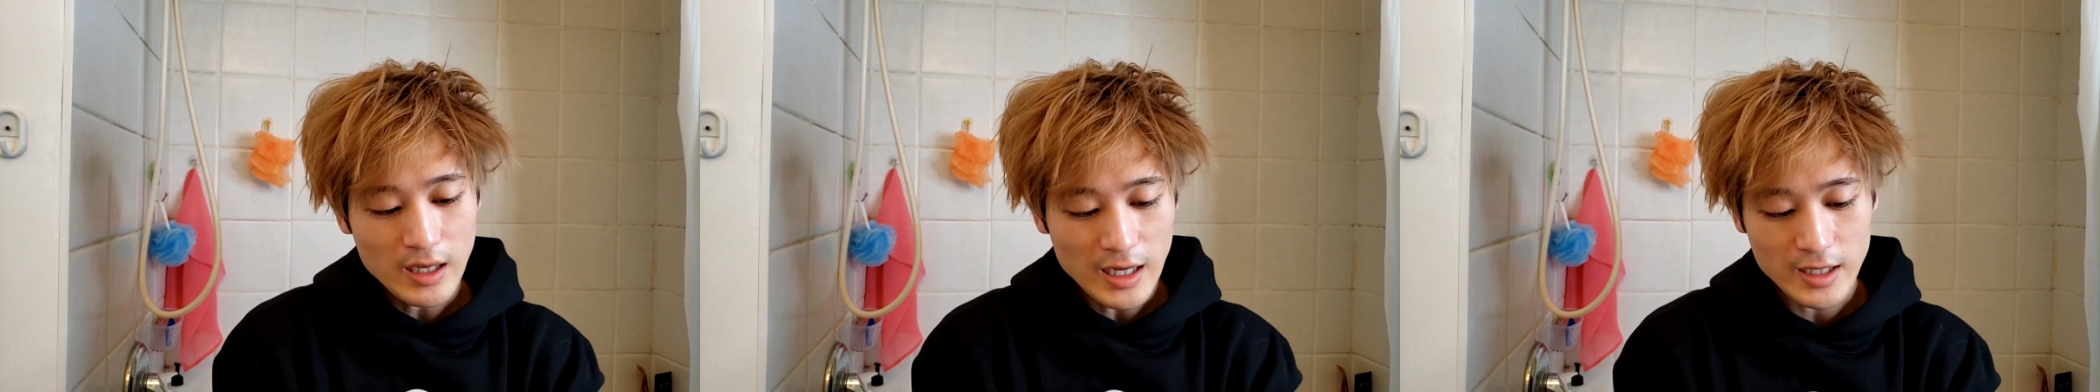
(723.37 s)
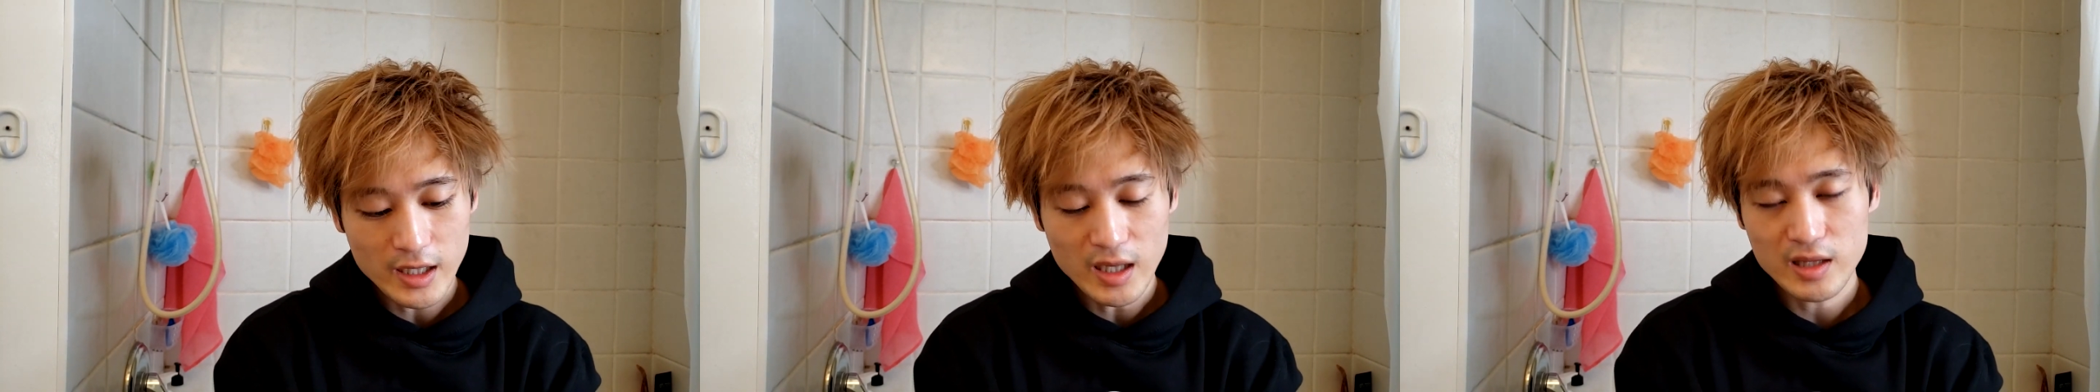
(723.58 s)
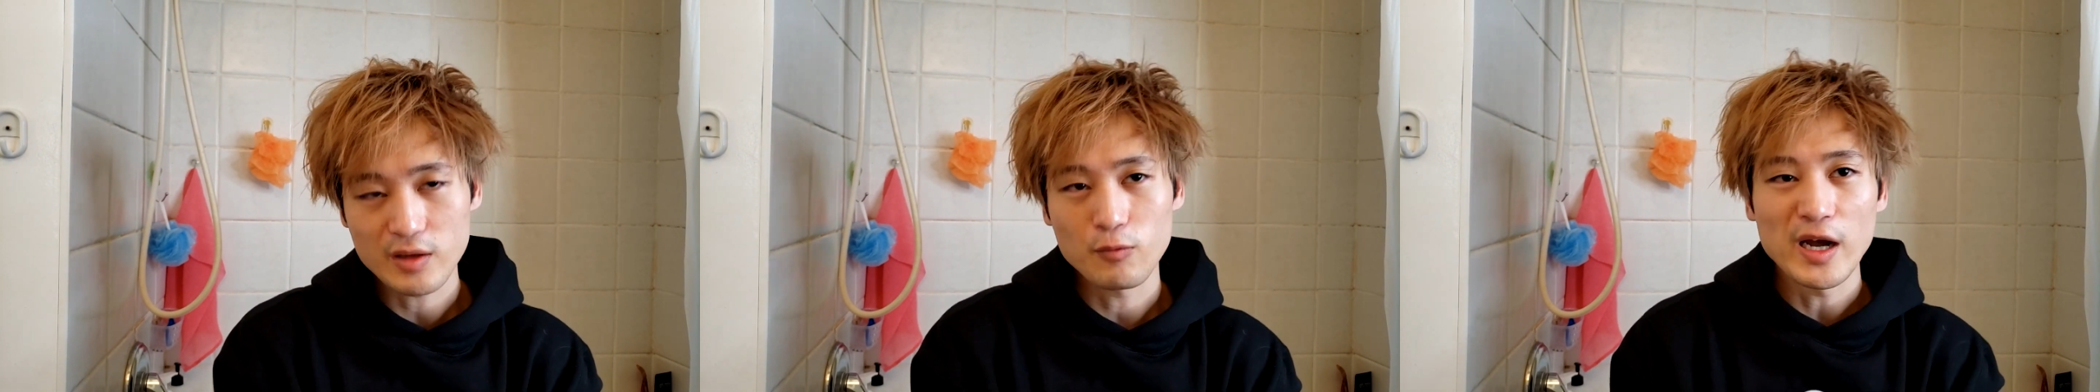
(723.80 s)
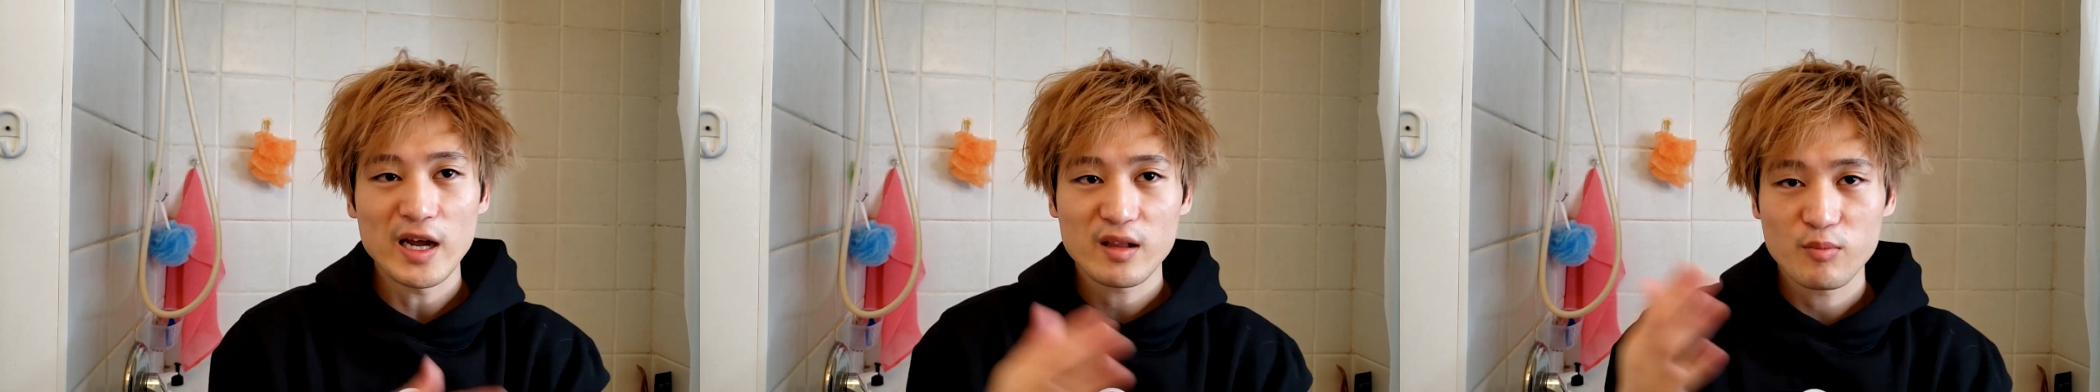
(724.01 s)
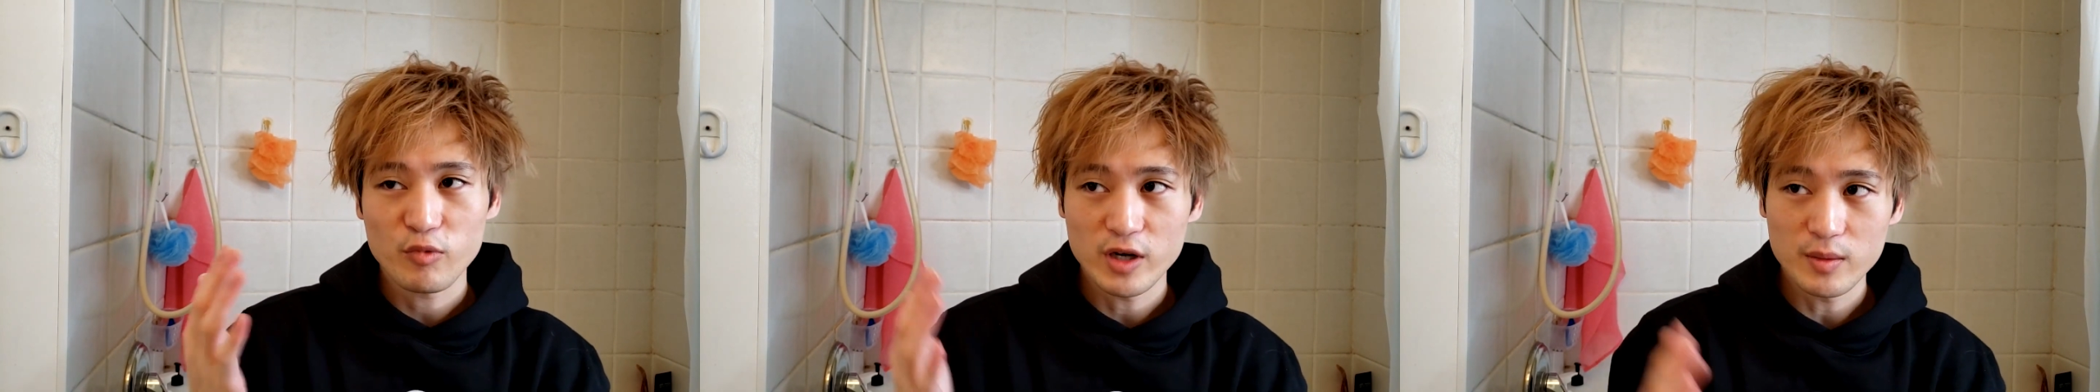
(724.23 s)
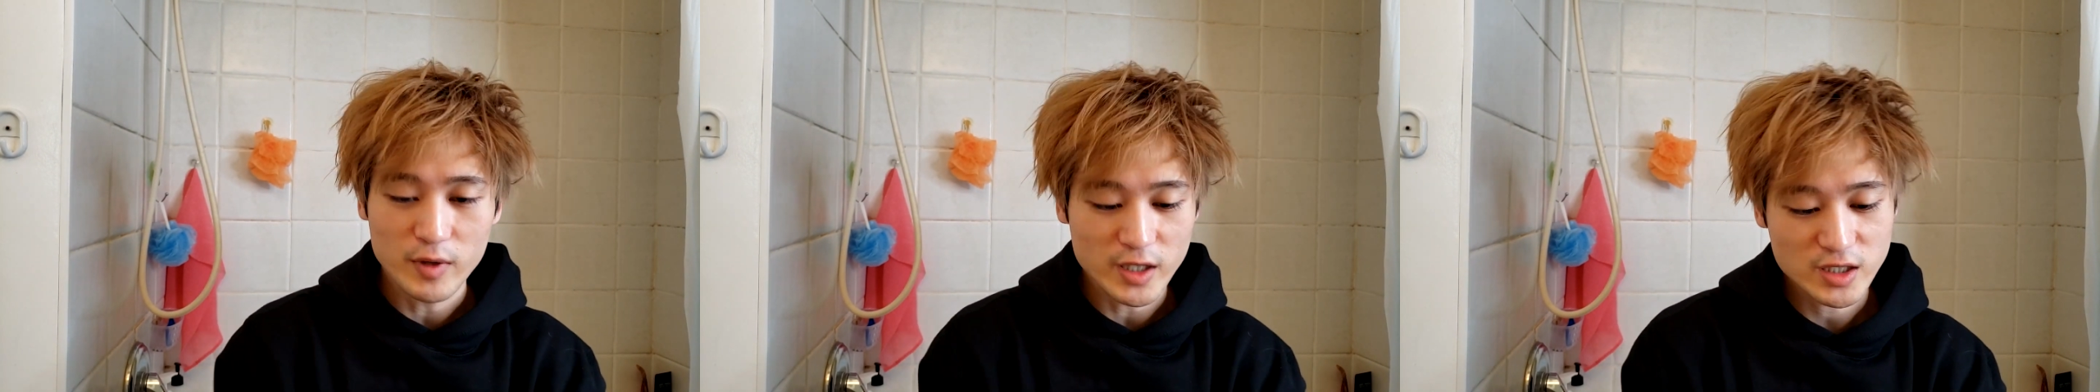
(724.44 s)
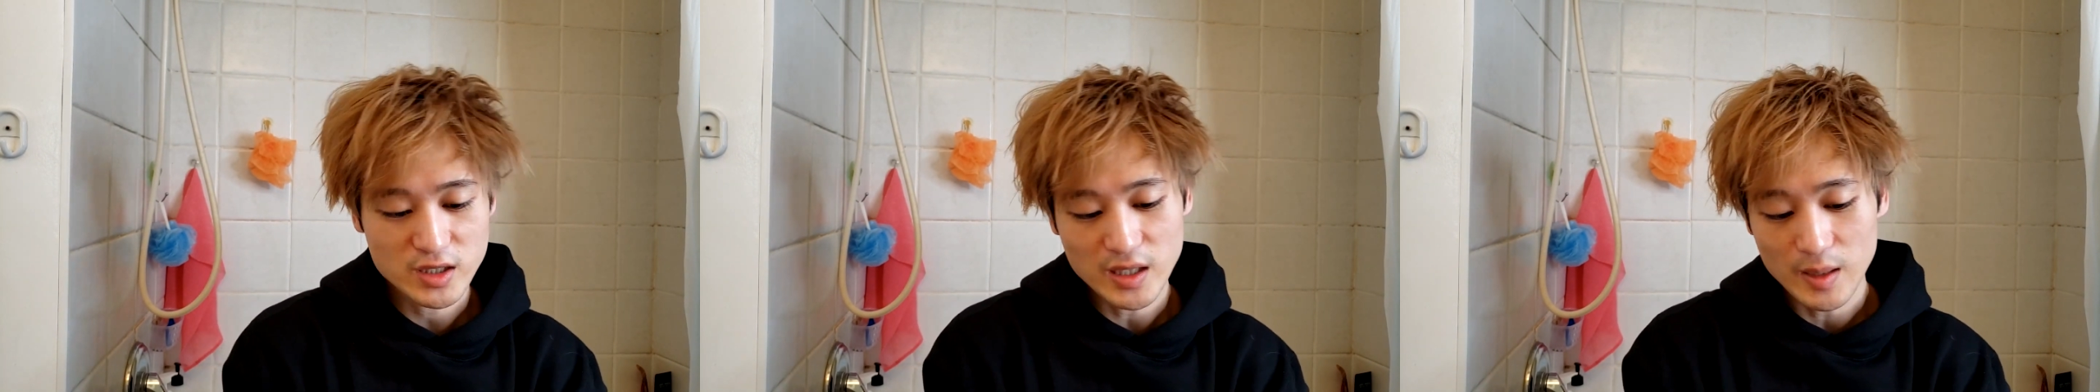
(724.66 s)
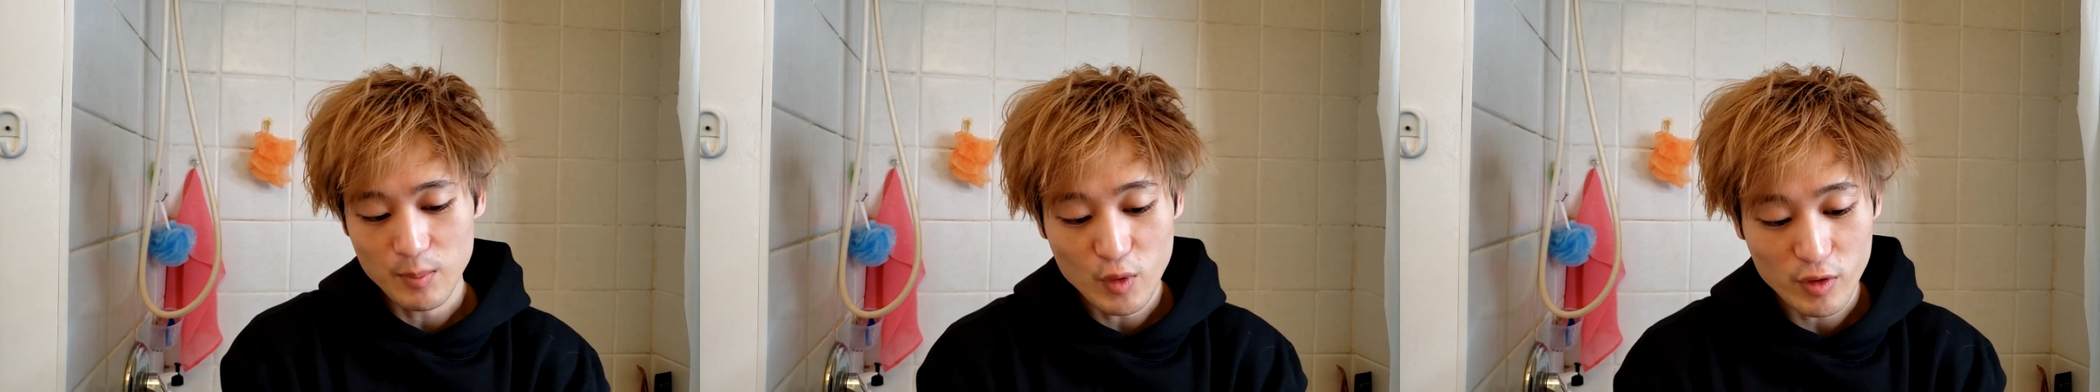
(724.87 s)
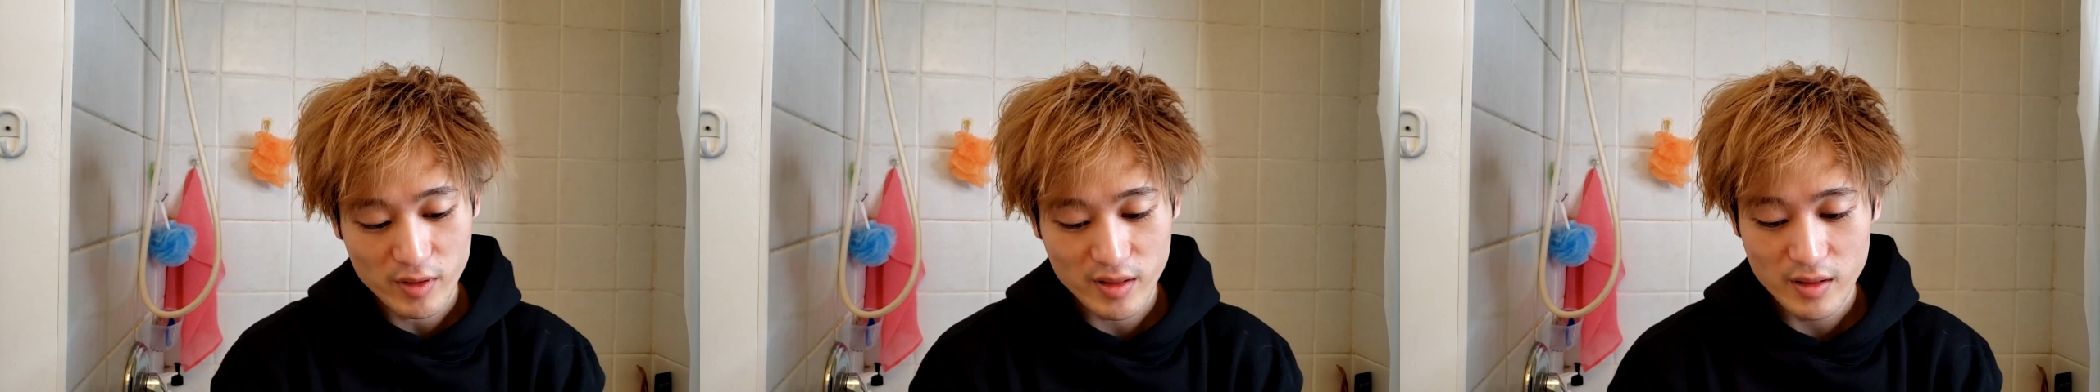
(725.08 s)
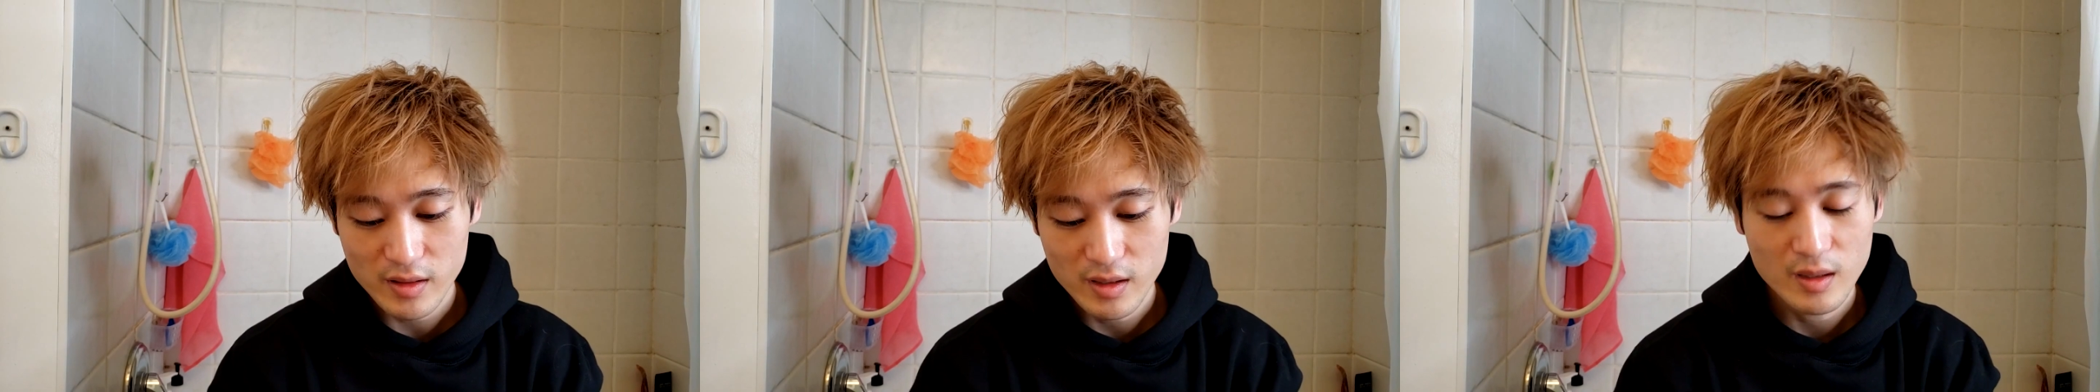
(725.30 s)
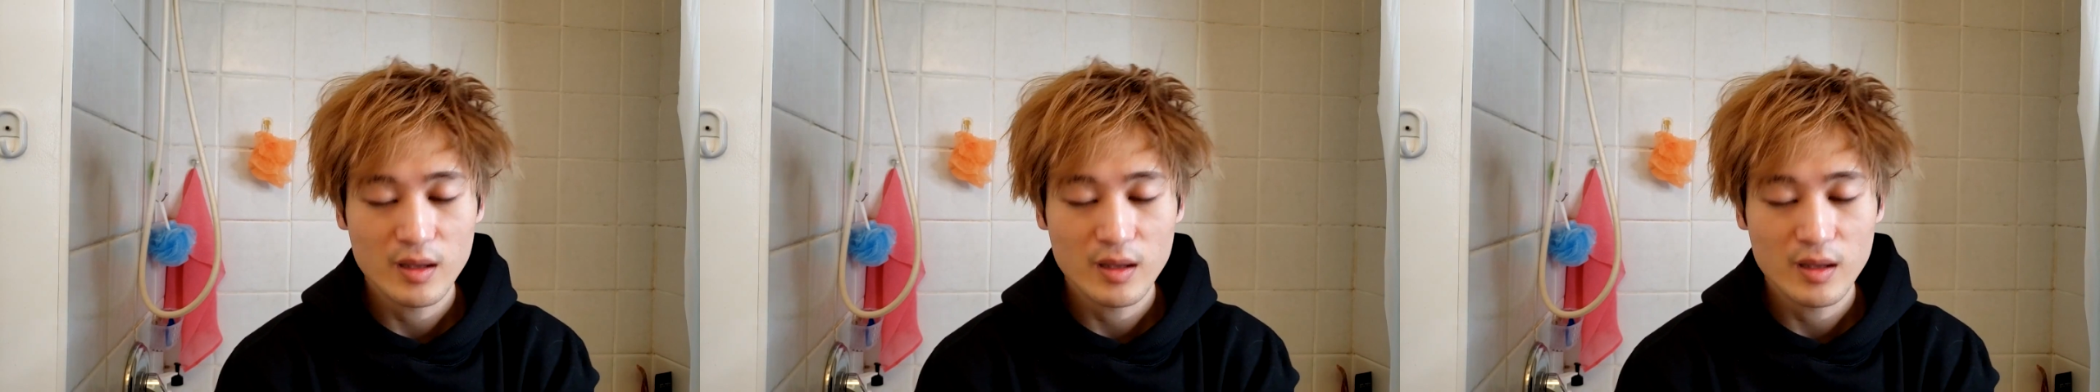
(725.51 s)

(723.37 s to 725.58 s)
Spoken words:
I got the wax pretty much at most